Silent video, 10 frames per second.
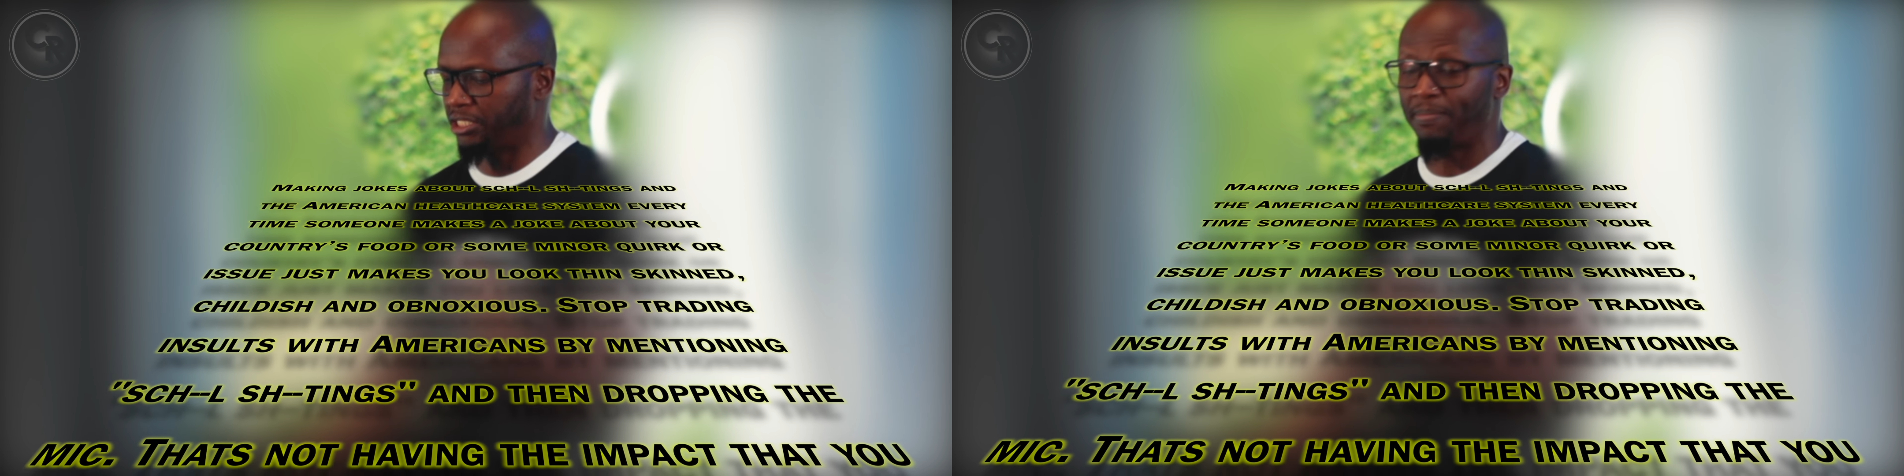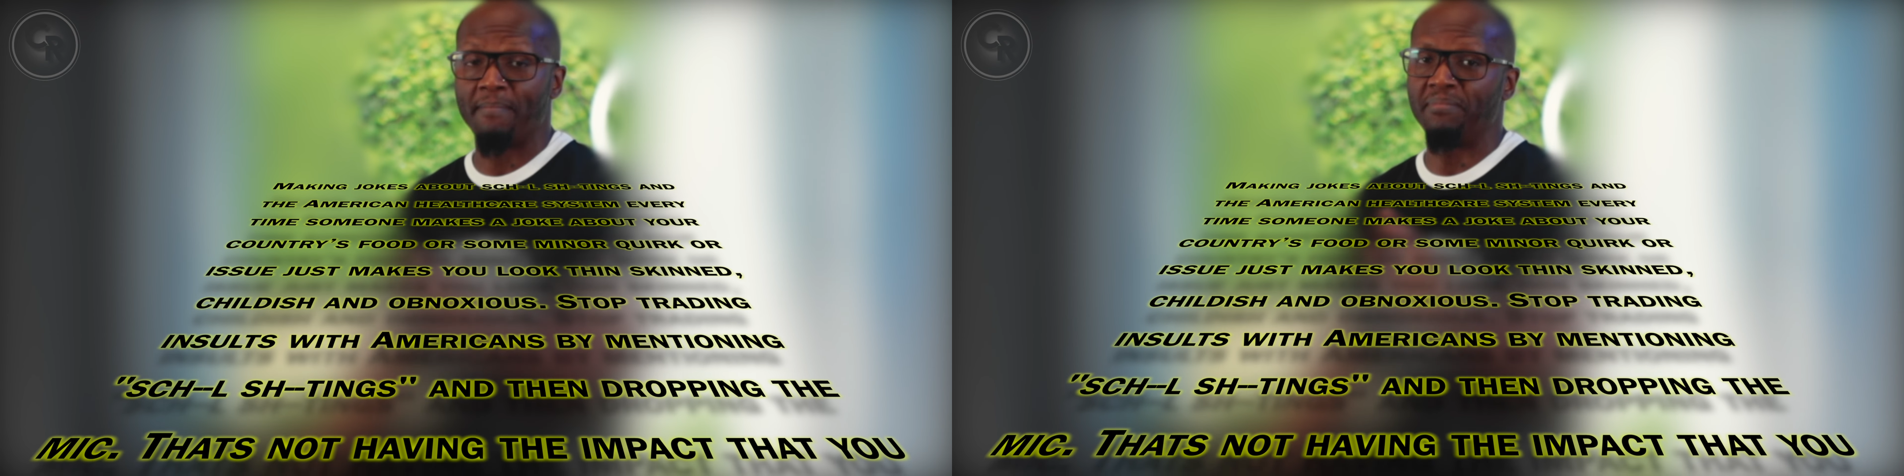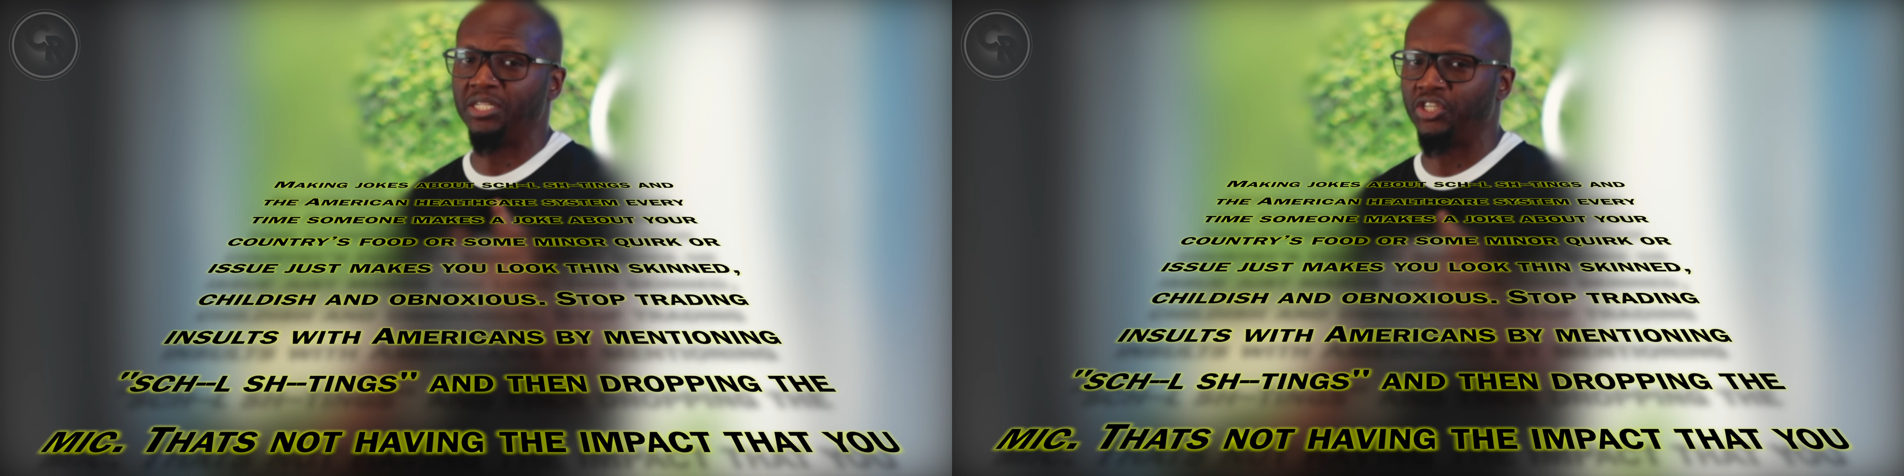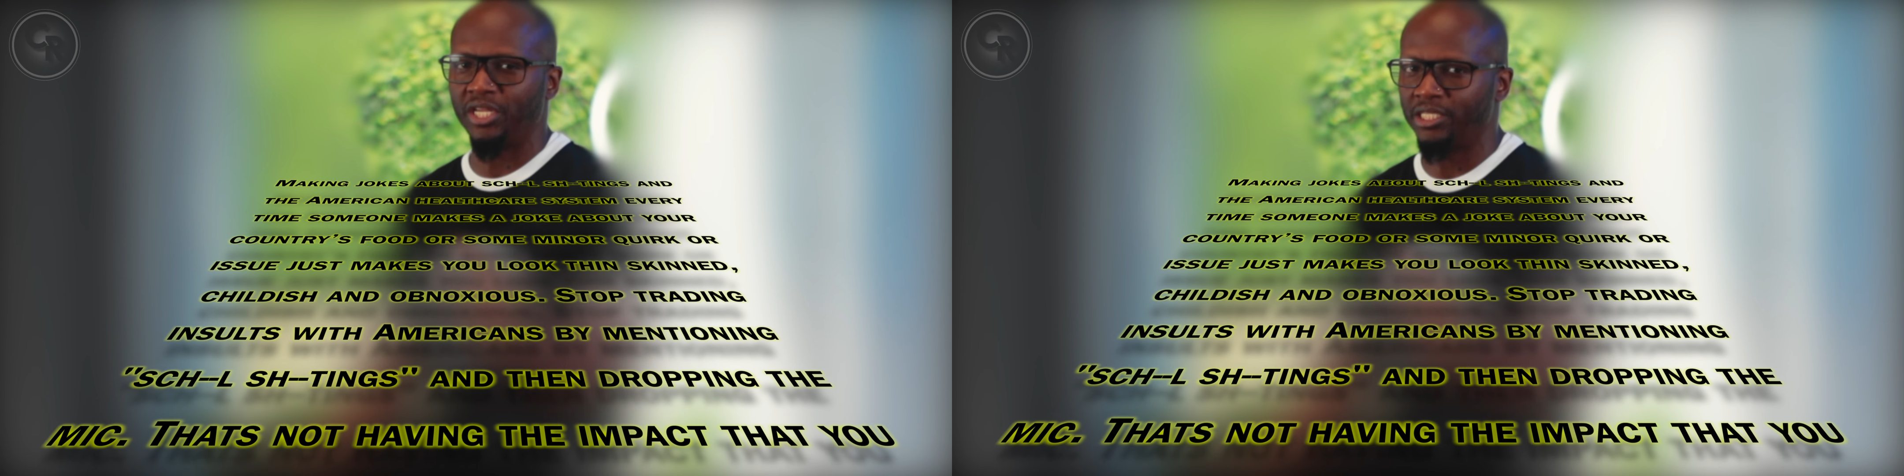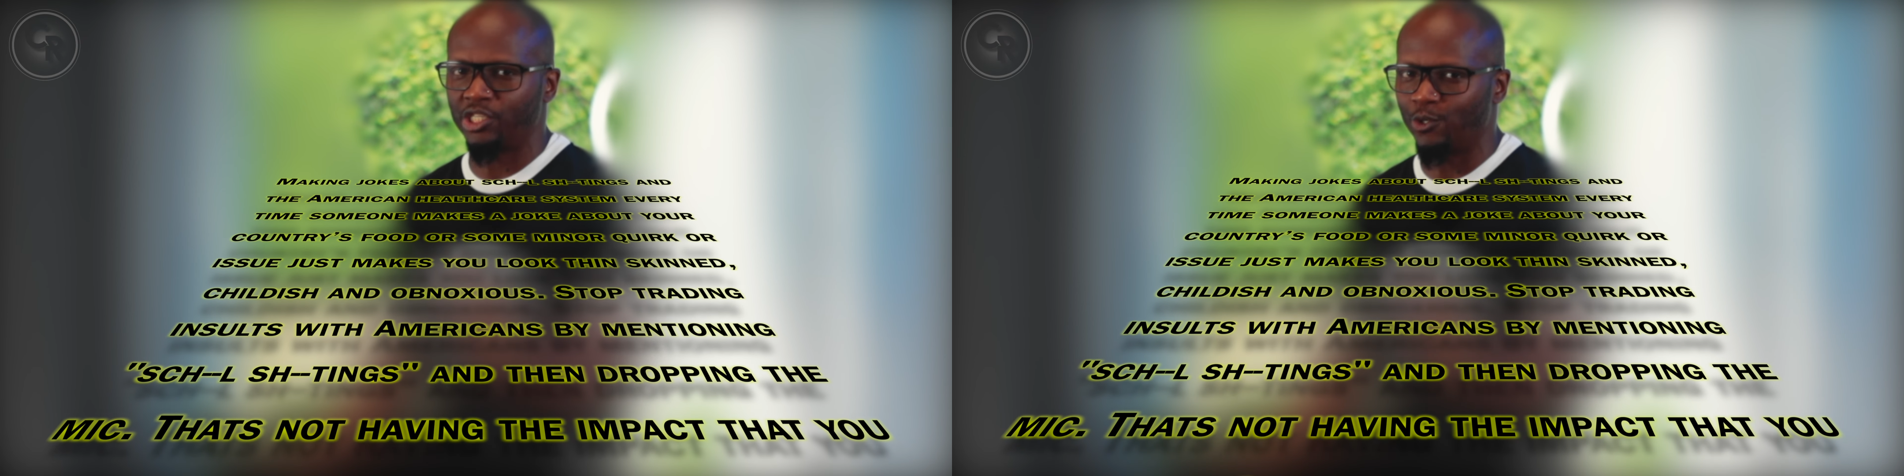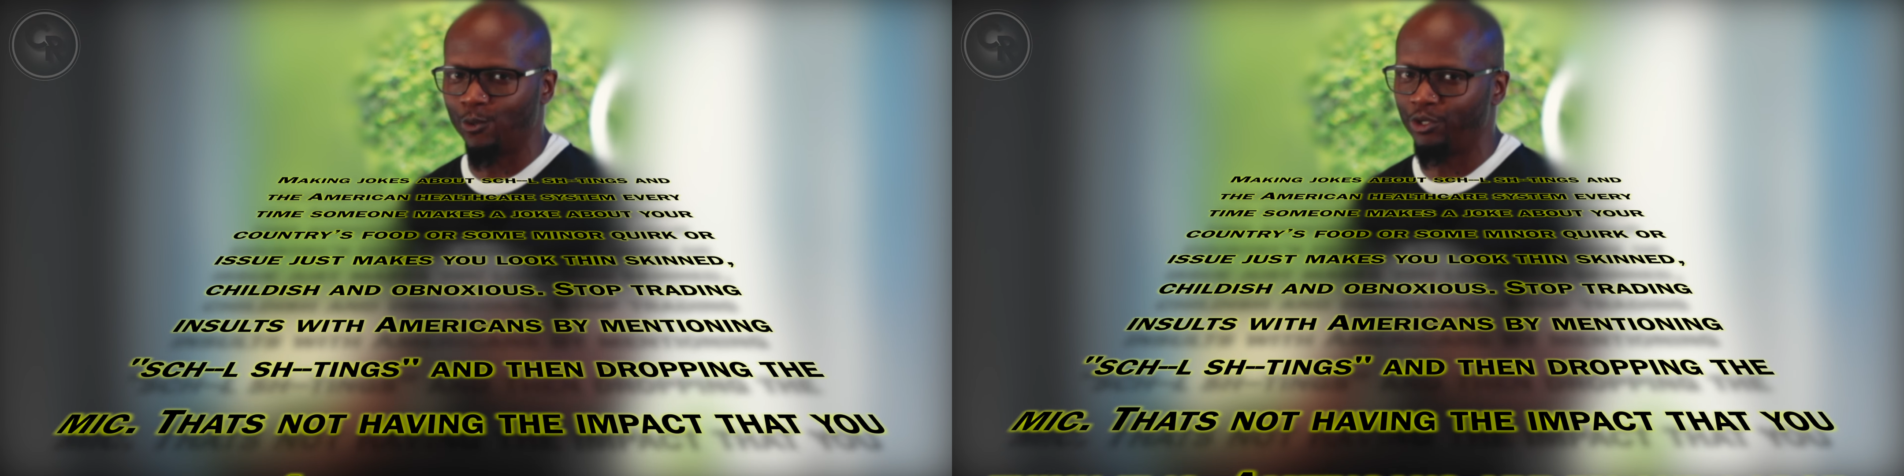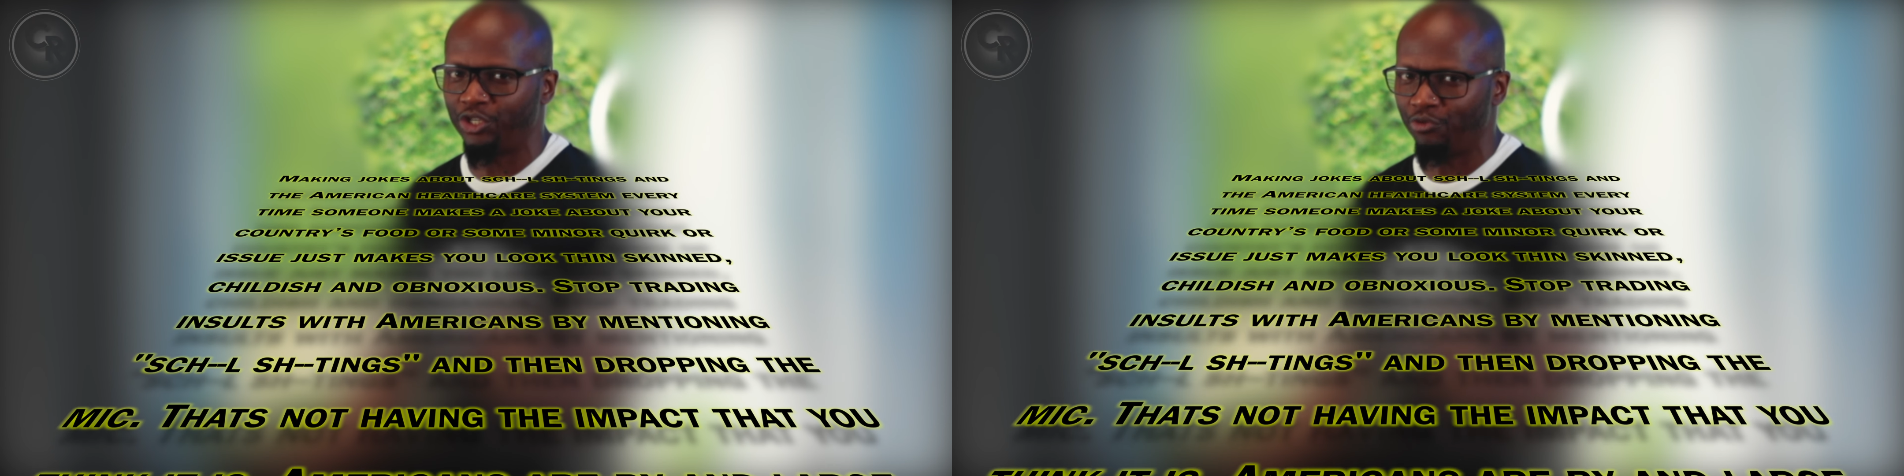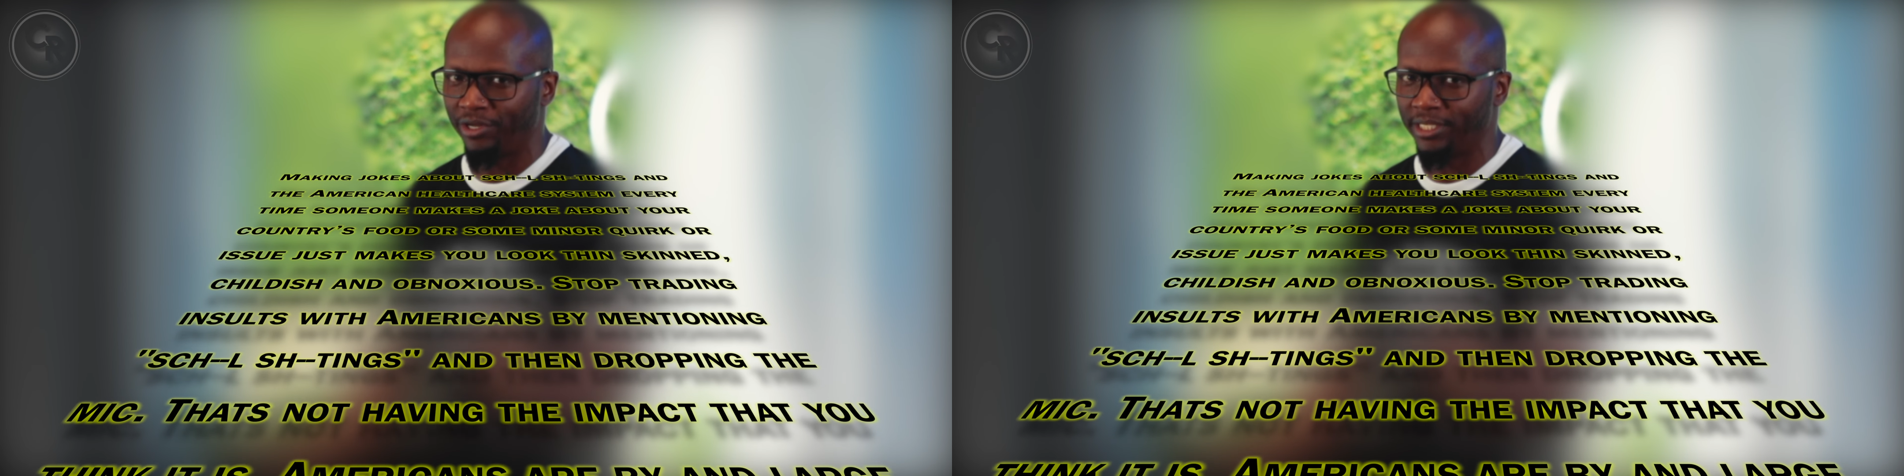by mentioning school
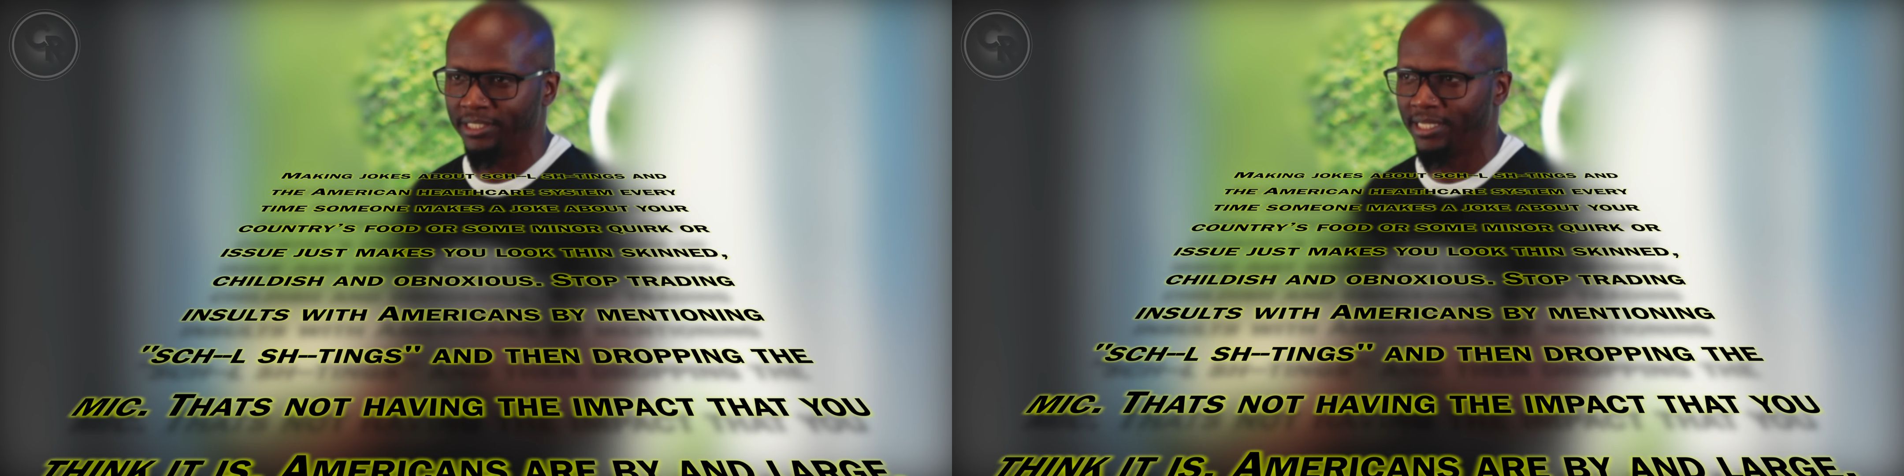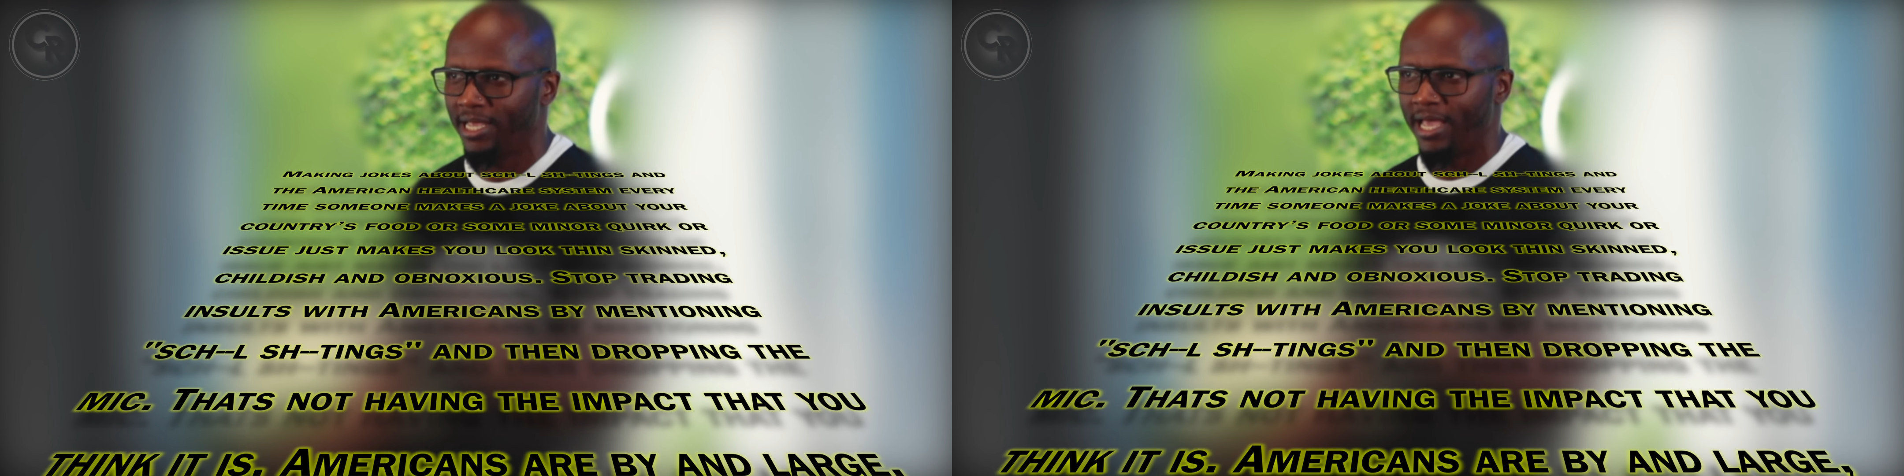shootings